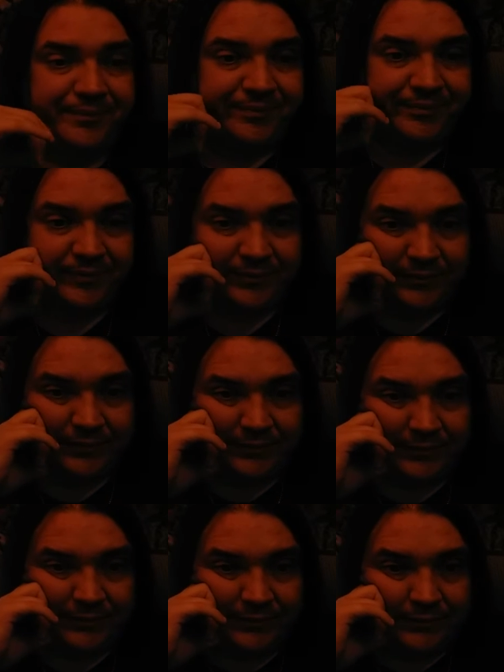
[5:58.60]

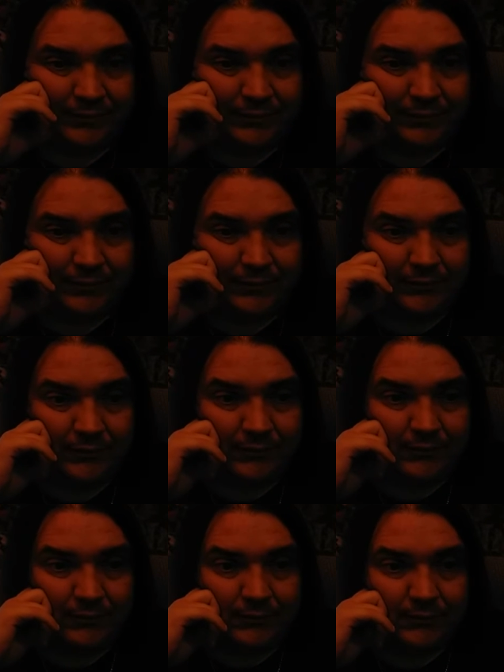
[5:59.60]
(no one is talking)